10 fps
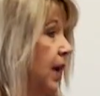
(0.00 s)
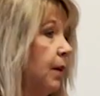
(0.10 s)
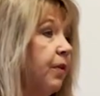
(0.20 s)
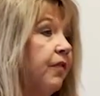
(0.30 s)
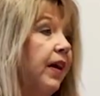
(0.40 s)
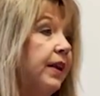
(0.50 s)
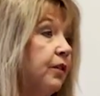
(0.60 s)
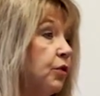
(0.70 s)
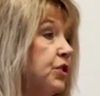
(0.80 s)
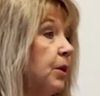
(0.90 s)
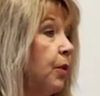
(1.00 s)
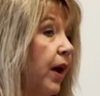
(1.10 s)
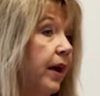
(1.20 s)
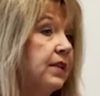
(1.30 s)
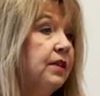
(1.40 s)
and providing those summer
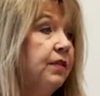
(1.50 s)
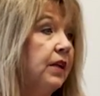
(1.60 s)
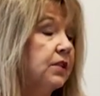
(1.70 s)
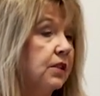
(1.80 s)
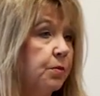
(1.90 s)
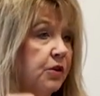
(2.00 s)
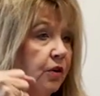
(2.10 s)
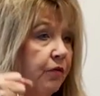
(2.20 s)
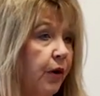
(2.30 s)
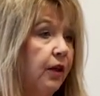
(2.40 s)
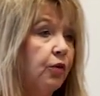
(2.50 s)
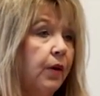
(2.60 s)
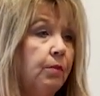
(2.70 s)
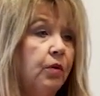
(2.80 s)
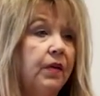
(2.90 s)
activities, especially for 8th
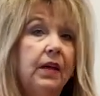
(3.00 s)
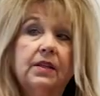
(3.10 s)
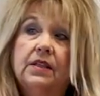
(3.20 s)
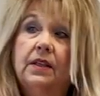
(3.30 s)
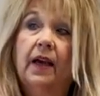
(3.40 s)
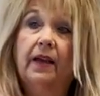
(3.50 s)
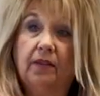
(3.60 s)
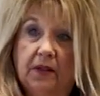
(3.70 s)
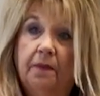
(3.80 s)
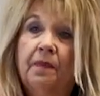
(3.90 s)
grade moving into 9th.